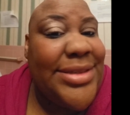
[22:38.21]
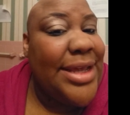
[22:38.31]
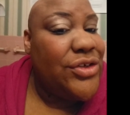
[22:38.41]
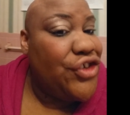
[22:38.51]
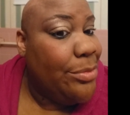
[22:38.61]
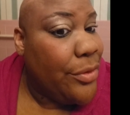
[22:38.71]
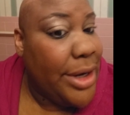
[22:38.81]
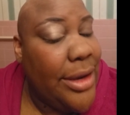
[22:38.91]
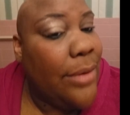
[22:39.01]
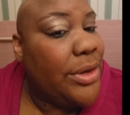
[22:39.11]
It's like
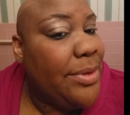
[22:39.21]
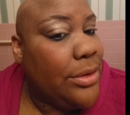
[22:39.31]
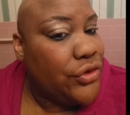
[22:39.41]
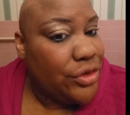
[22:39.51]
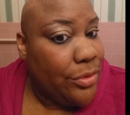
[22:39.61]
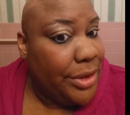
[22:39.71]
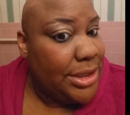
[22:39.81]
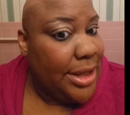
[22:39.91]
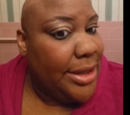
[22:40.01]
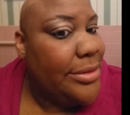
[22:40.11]
shimmery. I want it to be a little shimmery
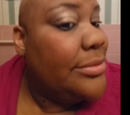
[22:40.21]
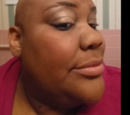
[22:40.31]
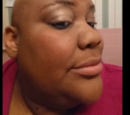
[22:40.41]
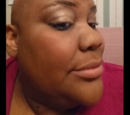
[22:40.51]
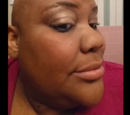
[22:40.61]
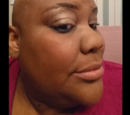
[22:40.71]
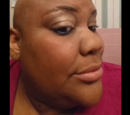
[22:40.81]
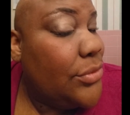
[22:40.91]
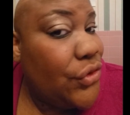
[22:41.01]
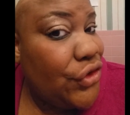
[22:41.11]
today.
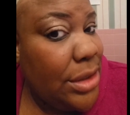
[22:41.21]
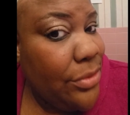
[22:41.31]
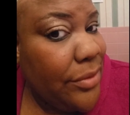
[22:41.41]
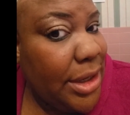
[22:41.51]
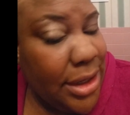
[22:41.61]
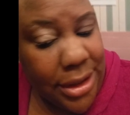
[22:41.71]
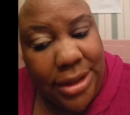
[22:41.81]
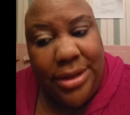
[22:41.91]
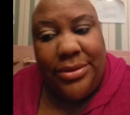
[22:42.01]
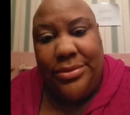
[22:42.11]

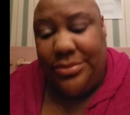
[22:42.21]
Shimmery.